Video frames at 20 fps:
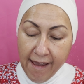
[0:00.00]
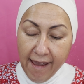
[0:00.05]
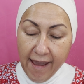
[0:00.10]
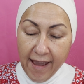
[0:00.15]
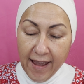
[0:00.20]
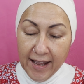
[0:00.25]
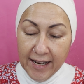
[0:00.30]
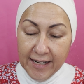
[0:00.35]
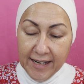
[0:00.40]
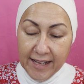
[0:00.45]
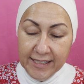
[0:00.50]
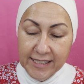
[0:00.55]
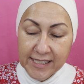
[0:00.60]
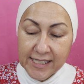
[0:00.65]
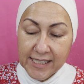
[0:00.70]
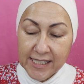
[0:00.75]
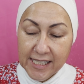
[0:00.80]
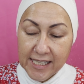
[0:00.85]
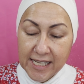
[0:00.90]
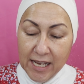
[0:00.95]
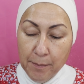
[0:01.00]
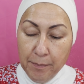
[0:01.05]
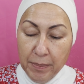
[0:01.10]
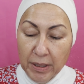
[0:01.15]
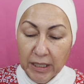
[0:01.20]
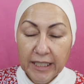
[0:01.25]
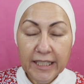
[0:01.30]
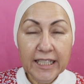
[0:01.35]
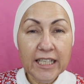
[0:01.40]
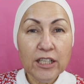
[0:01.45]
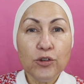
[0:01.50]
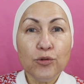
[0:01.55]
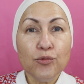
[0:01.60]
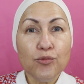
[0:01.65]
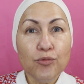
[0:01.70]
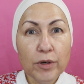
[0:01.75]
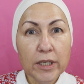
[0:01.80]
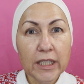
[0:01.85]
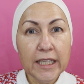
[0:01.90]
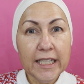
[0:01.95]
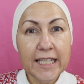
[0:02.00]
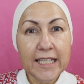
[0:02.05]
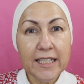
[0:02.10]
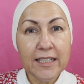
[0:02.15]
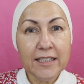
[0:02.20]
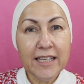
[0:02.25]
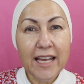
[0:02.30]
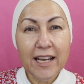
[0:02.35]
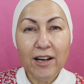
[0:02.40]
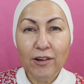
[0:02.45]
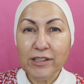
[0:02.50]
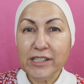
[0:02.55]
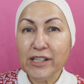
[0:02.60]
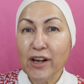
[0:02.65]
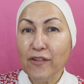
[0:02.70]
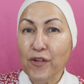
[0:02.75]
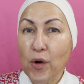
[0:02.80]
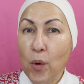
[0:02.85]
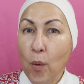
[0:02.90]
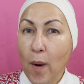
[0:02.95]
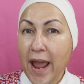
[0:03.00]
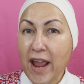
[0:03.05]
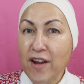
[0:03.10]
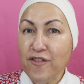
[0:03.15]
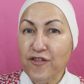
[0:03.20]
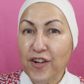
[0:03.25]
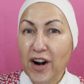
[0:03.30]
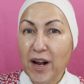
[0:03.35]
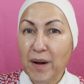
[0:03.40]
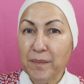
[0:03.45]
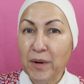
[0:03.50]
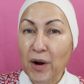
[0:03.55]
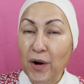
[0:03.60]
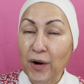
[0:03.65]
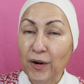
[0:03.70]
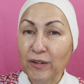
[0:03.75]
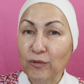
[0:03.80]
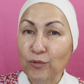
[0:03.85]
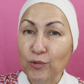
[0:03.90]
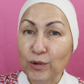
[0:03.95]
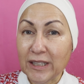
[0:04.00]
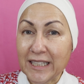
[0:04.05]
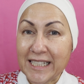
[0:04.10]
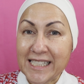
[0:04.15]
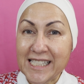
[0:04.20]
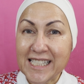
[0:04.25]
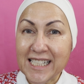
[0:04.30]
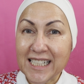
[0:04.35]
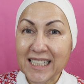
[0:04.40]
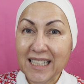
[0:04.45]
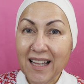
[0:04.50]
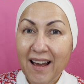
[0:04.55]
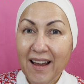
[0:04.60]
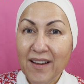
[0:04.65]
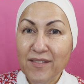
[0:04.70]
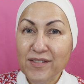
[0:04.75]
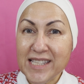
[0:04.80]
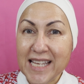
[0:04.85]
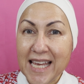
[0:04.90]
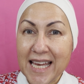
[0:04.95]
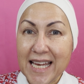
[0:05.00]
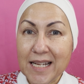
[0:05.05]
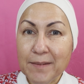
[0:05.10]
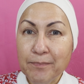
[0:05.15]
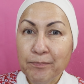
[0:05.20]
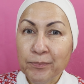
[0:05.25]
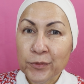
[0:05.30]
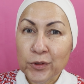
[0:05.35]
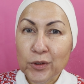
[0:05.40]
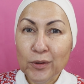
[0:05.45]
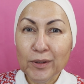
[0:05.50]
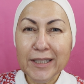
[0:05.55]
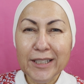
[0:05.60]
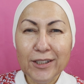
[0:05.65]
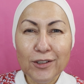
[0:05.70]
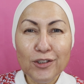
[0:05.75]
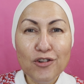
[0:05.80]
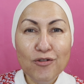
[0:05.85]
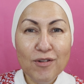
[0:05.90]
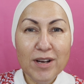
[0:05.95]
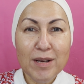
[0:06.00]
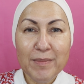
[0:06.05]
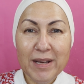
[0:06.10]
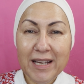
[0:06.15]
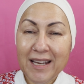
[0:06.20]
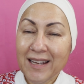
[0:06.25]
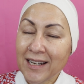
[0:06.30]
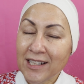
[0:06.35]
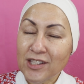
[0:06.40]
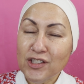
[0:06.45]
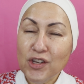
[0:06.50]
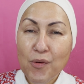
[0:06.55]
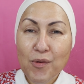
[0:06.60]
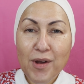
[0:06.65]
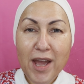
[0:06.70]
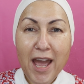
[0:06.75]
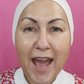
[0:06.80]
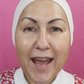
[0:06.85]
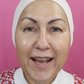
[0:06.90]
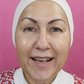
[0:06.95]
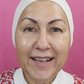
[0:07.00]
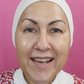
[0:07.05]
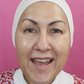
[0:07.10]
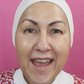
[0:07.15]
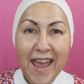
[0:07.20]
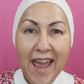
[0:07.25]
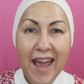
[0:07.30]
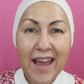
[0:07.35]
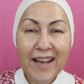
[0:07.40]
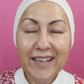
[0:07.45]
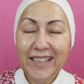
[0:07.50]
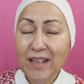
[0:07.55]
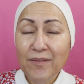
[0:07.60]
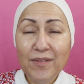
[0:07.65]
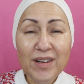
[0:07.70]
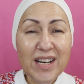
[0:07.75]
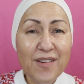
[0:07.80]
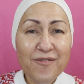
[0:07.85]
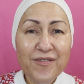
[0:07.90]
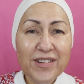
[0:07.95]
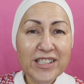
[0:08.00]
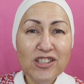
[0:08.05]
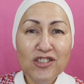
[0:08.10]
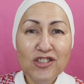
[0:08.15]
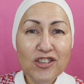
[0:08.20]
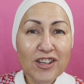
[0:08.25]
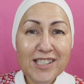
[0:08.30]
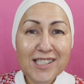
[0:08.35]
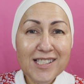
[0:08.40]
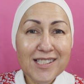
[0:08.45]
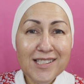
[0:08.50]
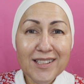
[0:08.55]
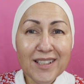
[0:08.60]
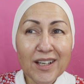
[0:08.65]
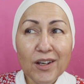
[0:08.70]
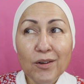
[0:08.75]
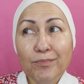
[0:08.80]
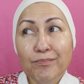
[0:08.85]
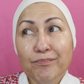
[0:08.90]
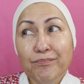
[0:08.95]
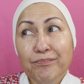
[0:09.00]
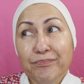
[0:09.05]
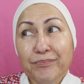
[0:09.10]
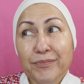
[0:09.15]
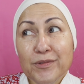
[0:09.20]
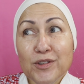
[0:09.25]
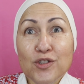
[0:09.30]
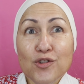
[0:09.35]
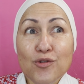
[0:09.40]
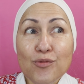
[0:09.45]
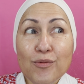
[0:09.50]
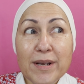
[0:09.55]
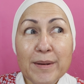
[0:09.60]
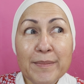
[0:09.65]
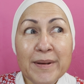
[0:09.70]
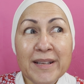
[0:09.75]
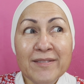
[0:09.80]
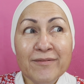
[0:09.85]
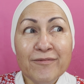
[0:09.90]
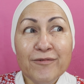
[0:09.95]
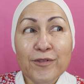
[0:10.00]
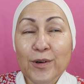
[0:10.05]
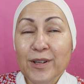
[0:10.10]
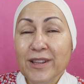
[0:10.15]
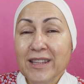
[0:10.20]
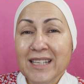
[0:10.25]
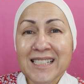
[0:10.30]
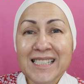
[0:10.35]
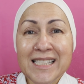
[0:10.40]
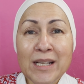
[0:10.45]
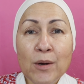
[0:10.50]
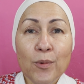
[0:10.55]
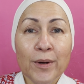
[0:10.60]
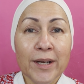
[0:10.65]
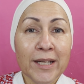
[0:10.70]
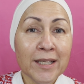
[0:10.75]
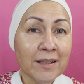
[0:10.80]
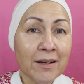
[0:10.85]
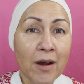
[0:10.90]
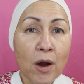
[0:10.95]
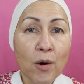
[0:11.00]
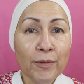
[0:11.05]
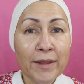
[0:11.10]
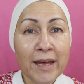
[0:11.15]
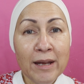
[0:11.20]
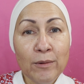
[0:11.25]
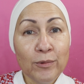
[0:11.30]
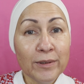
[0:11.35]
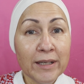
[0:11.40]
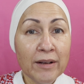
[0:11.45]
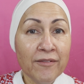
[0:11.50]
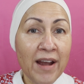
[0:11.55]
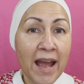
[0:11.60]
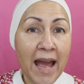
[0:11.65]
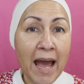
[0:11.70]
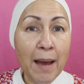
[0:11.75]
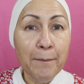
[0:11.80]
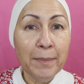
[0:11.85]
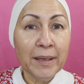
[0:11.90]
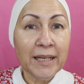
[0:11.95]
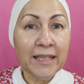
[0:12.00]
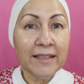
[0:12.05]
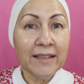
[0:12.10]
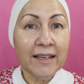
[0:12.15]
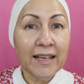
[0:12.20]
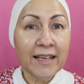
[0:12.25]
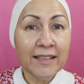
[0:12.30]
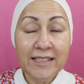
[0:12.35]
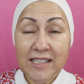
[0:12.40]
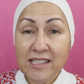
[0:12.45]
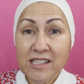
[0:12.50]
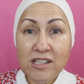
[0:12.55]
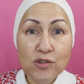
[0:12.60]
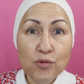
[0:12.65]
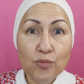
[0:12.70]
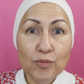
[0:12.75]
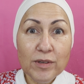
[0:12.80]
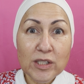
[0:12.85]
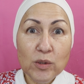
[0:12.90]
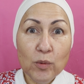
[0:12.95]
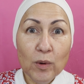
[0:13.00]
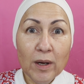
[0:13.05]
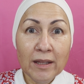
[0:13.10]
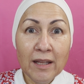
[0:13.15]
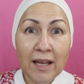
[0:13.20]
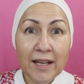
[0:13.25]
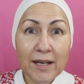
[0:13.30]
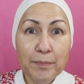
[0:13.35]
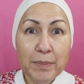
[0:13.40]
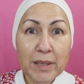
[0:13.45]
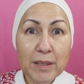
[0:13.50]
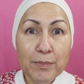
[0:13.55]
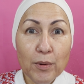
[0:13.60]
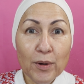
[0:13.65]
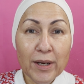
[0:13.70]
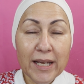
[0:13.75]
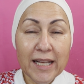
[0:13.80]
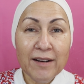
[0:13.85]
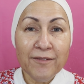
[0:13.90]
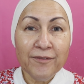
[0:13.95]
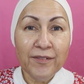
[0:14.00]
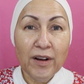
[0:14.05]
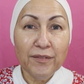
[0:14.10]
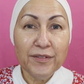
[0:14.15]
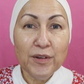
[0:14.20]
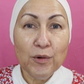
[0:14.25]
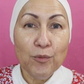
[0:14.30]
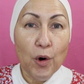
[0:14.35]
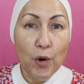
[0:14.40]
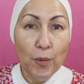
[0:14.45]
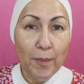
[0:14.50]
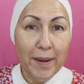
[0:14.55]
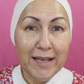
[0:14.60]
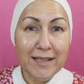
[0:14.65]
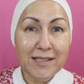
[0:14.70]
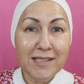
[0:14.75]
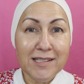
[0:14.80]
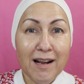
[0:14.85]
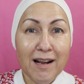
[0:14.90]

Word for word: And it's the ability to really take ourselves away from our realistic lives and do a little dreaming, and it's okay. And even if it's just, you know, dreaming for things that we know that will never happen. And this is a reason why a lot of people get involved in romance